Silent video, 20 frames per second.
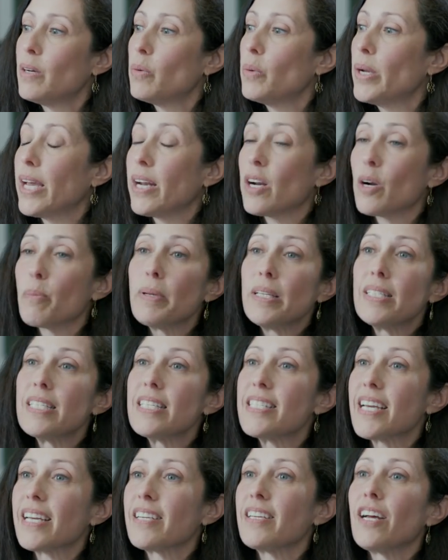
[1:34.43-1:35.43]
We had our
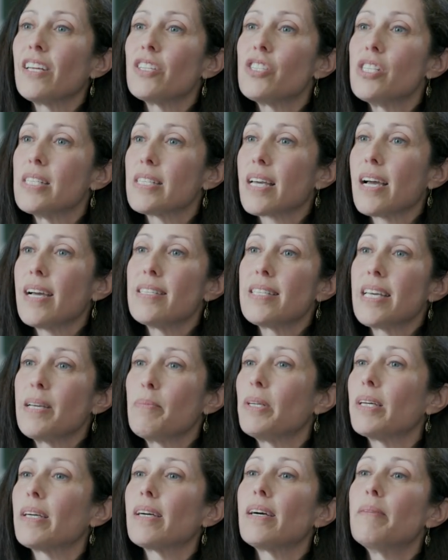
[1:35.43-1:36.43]
building technologies guys
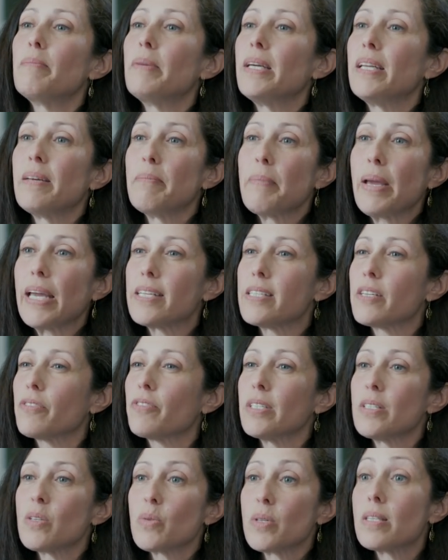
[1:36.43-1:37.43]
able to come in and make a
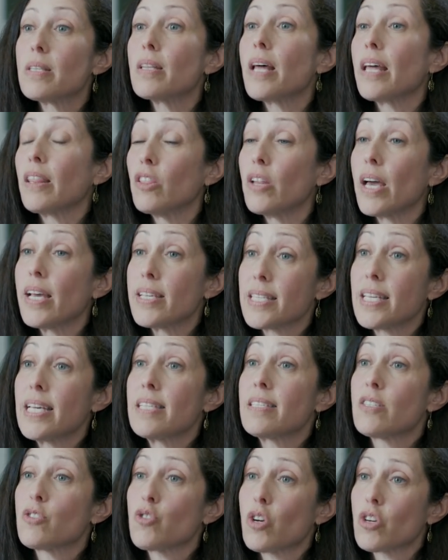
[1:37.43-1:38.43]
difference and
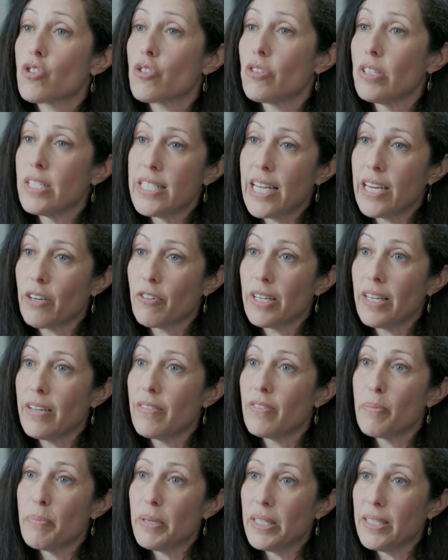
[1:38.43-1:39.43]
assess structural integrity
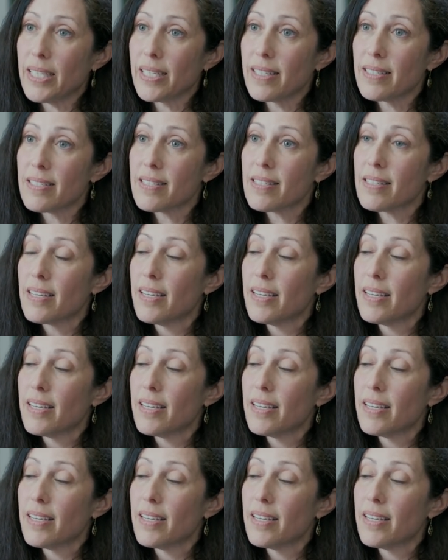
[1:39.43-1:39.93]
of the buildings.